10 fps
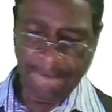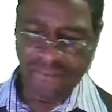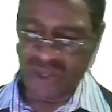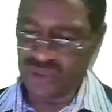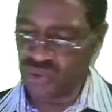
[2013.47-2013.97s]

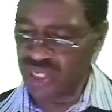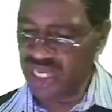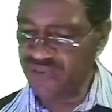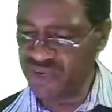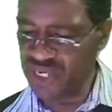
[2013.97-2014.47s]
So
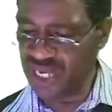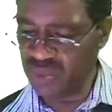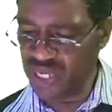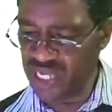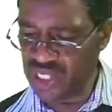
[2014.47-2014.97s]
every year we
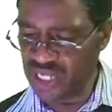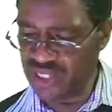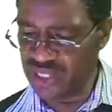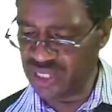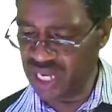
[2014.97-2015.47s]
are
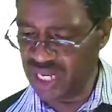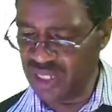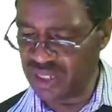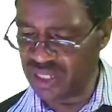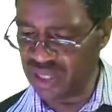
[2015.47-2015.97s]
charging
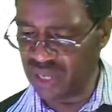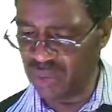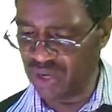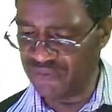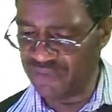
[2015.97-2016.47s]

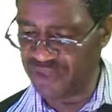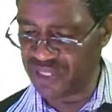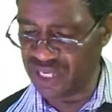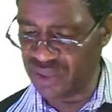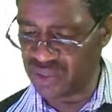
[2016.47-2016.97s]

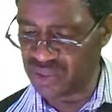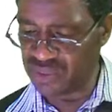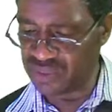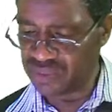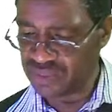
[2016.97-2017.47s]
150,000.
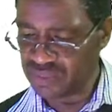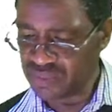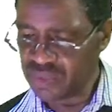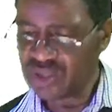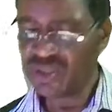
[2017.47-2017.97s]

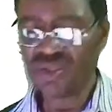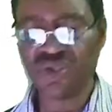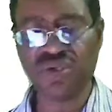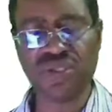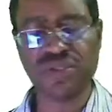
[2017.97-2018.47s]

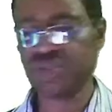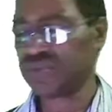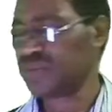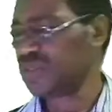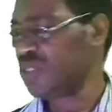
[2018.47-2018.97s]
Good.
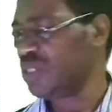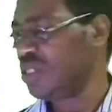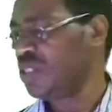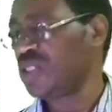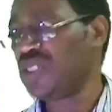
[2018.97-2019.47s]

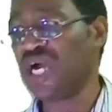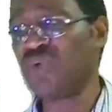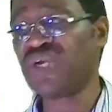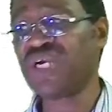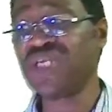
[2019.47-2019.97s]
Now we
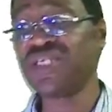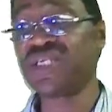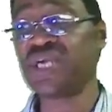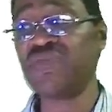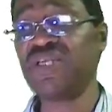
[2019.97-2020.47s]
can
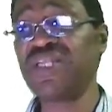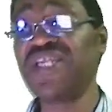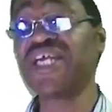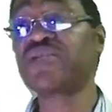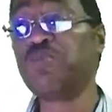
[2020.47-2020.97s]
determine the
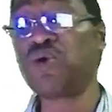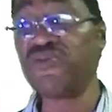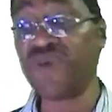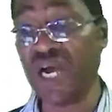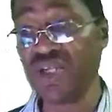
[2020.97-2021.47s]
net book
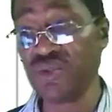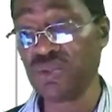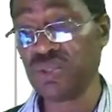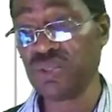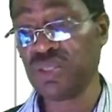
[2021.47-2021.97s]
value.
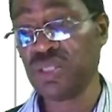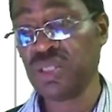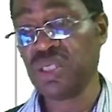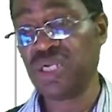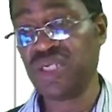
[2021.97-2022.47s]

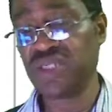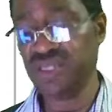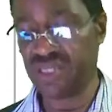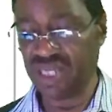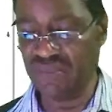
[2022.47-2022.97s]
Let's
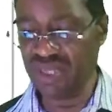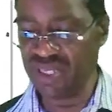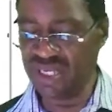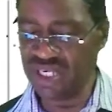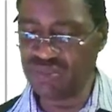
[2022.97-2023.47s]
determine the
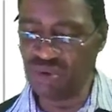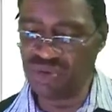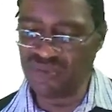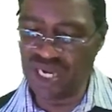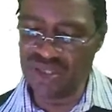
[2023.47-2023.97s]
net book
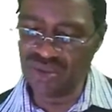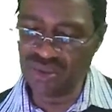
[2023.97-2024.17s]
value.